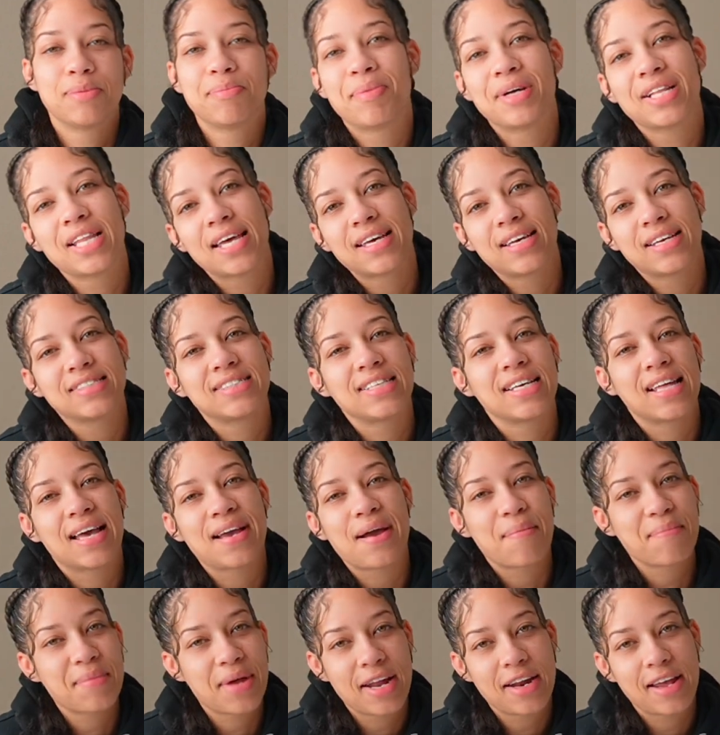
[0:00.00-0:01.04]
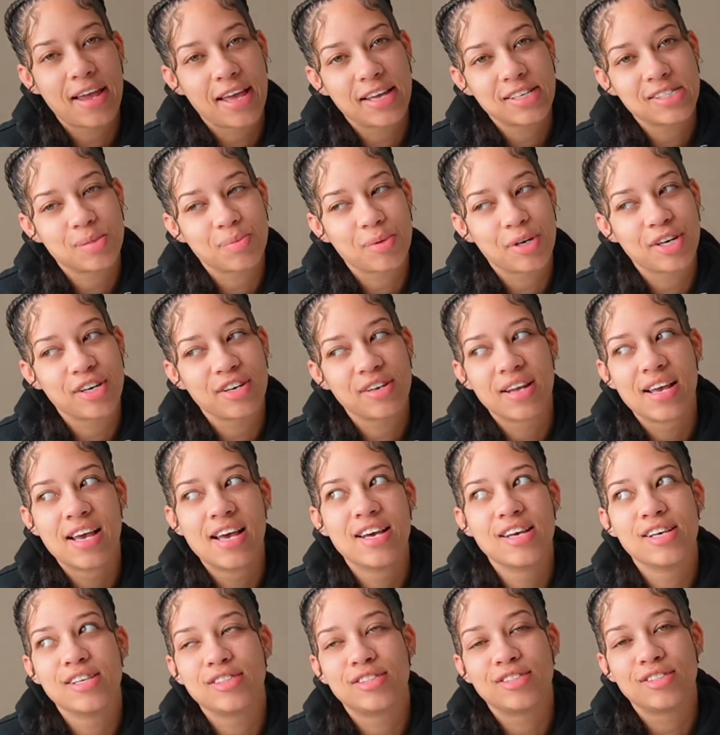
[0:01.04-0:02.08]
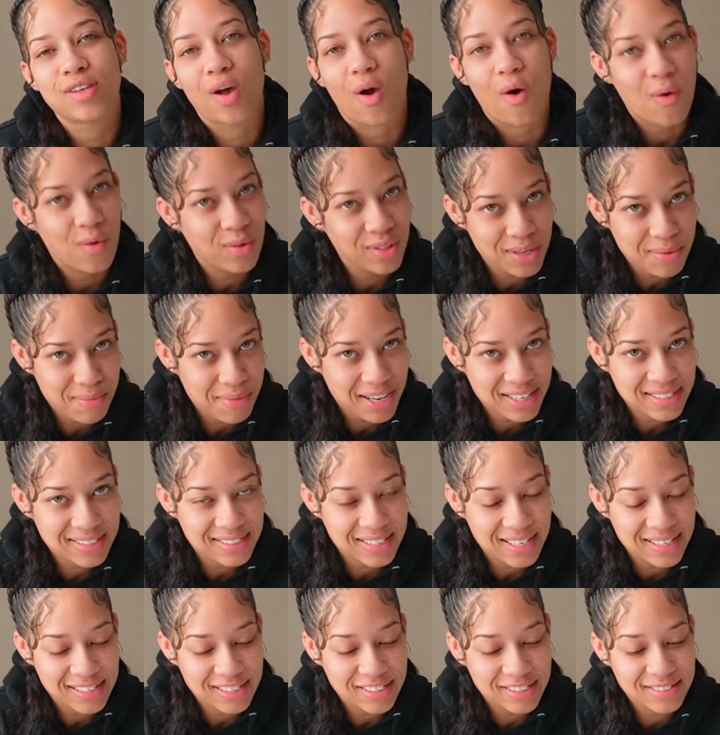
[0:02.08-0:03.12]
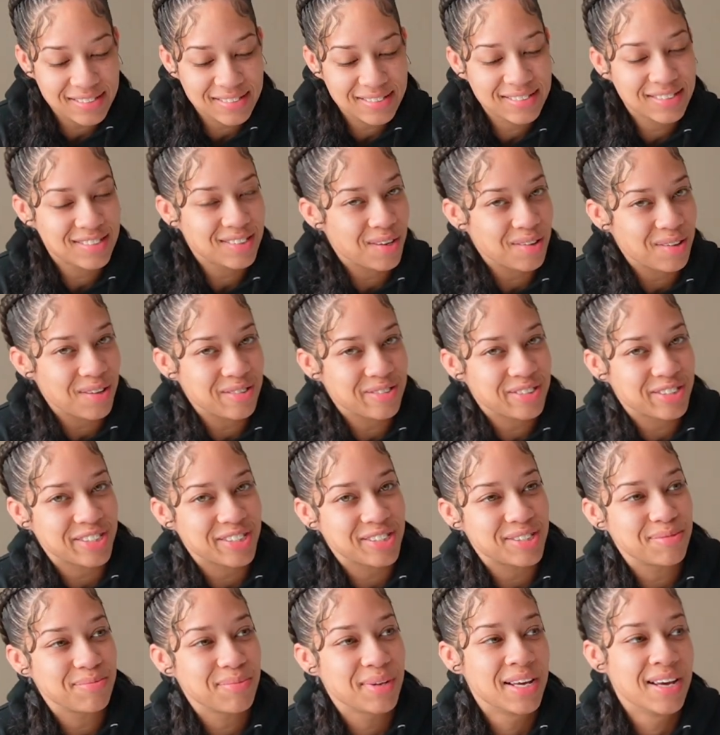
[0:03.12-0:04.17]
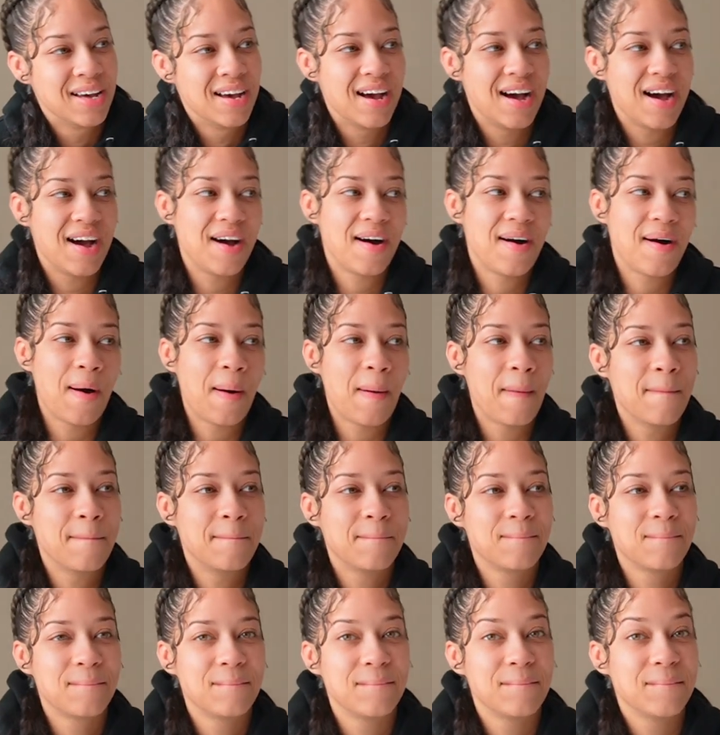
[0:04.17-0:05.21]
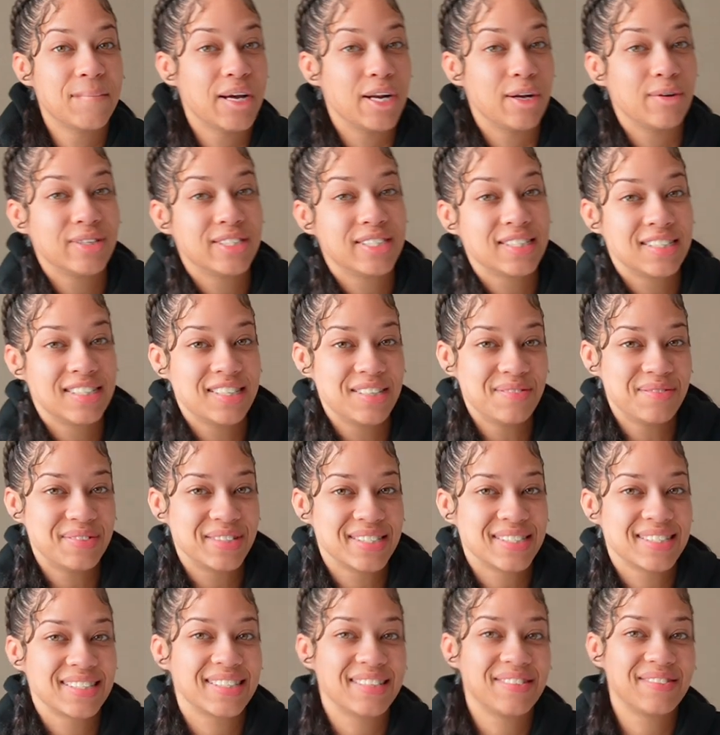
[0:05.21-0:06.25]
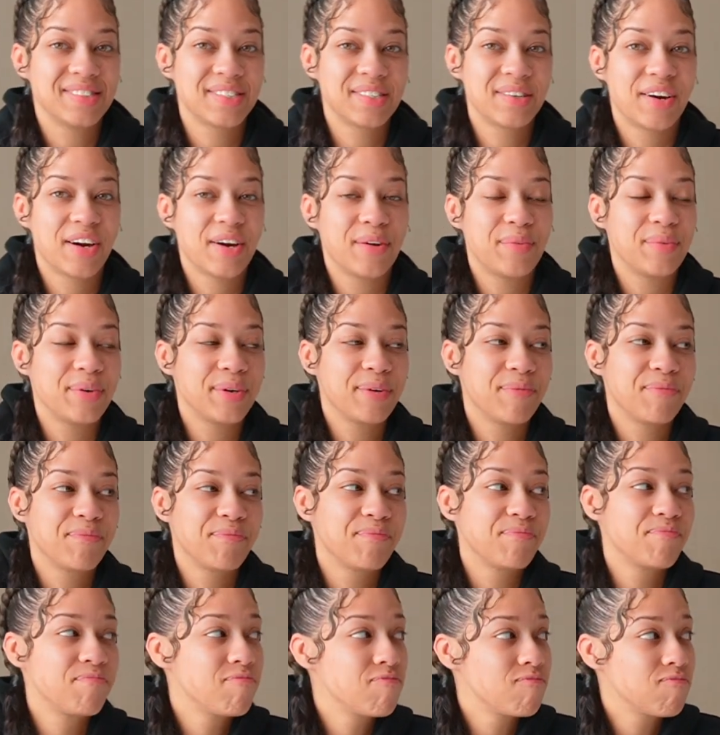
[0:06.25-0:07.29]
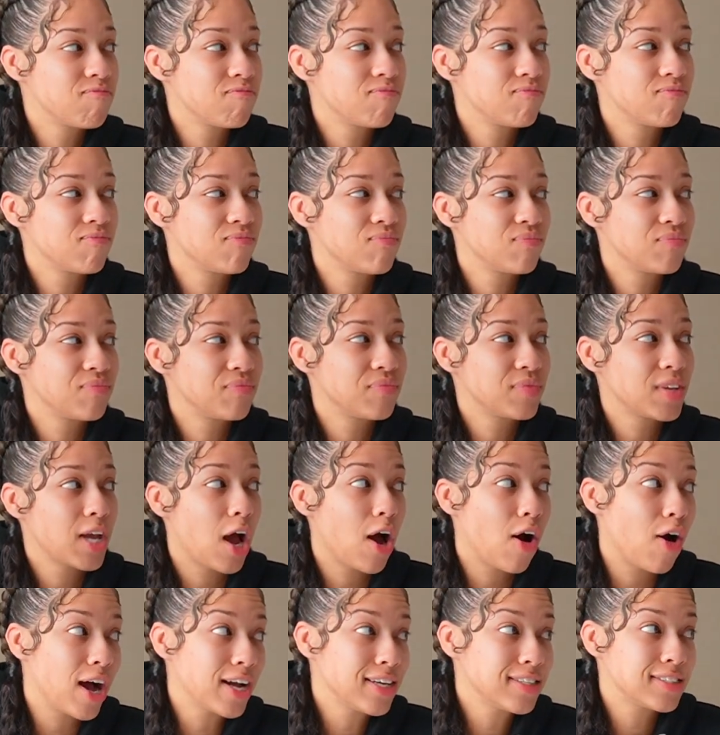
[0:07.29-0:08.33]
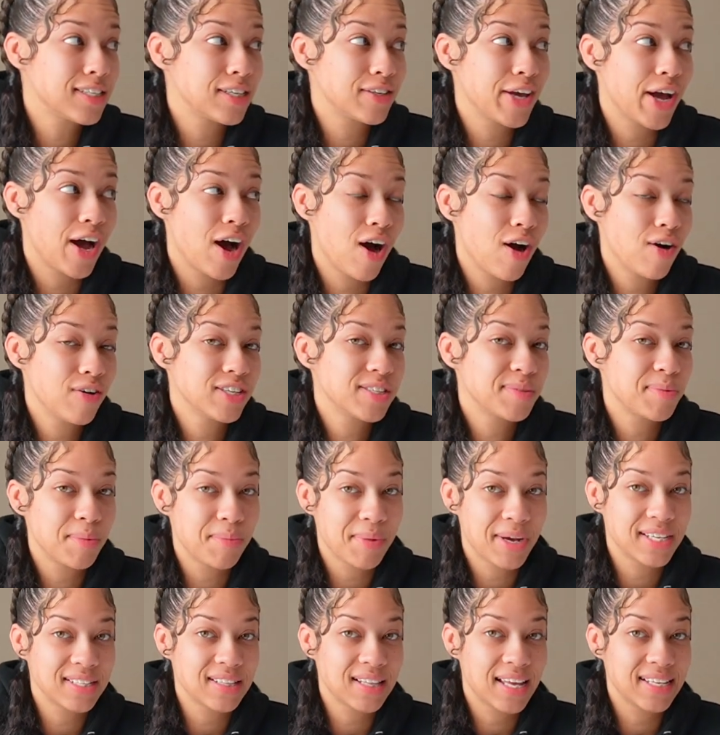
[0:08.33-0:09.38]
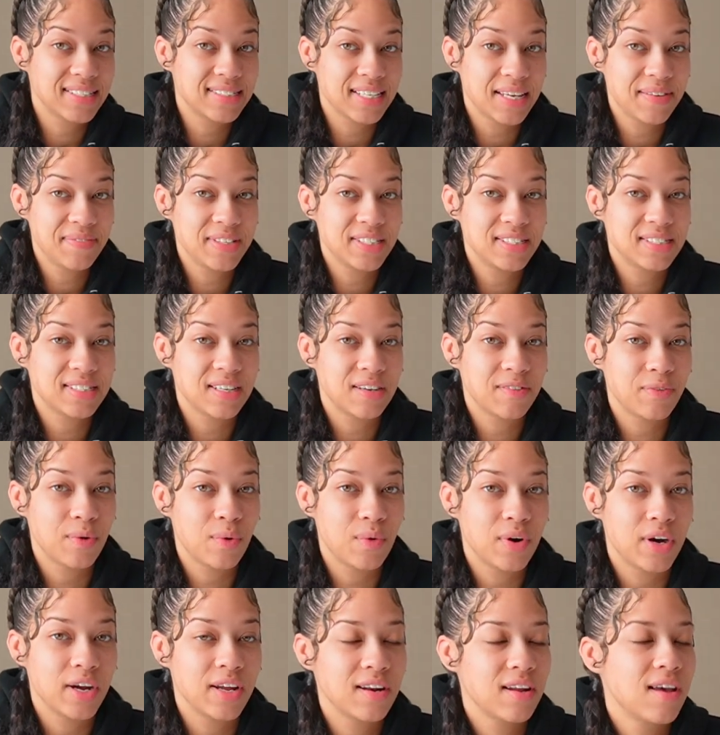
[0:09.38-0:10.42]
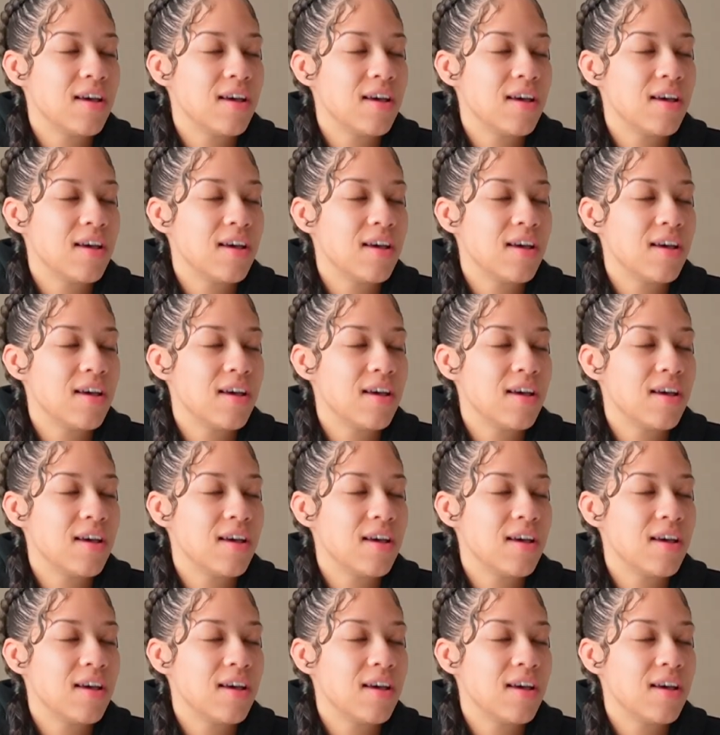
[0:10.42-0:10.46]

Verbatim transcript: But like I said, like I'm not an expert. This is only my second solo trip. Um, but it was a good one. It was a great one. Oh, I can tell y'all, I always put my like safety stuff on